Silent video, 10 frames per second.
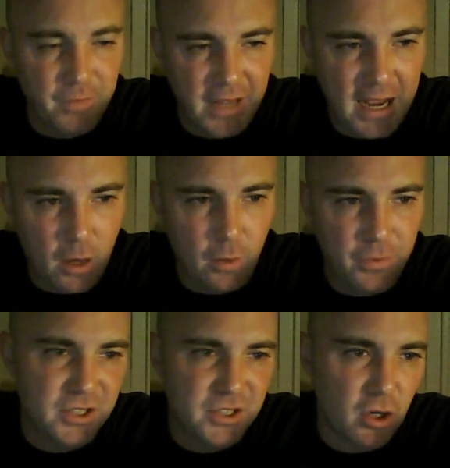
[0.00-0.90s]
Now,
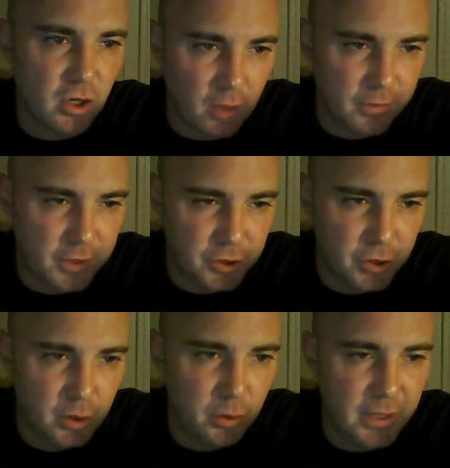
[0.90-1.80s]
that song Call of
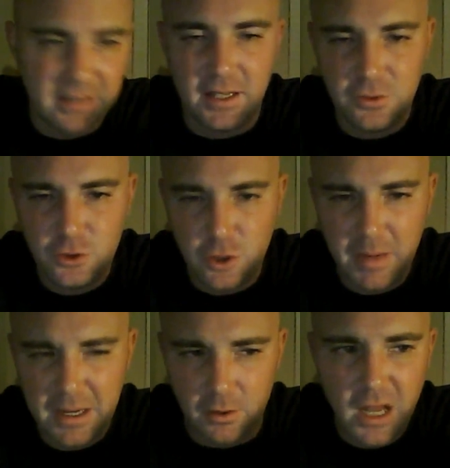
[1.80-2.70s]
Ktulu is an
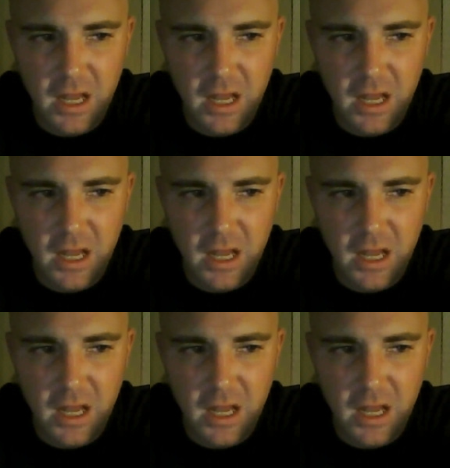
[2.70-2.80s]
instrumental,